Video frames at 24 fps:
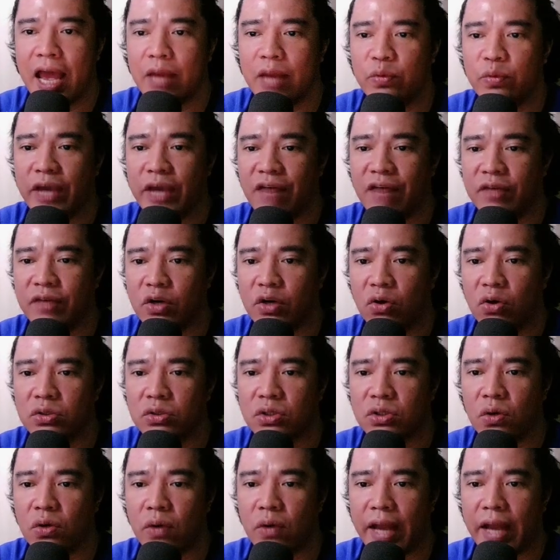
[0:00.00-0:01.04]
we have here
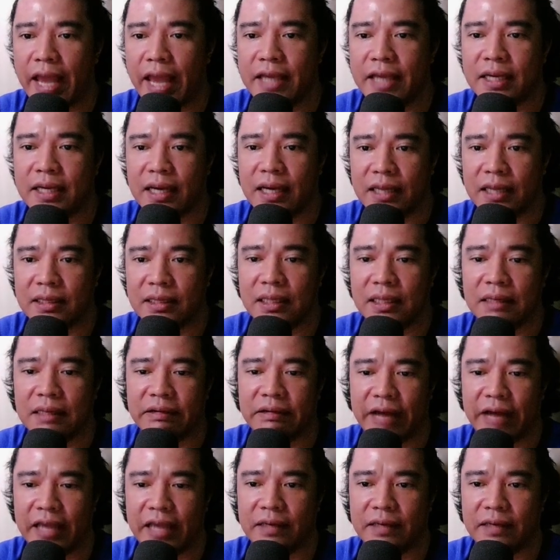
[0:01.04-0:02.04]
also a crit grain.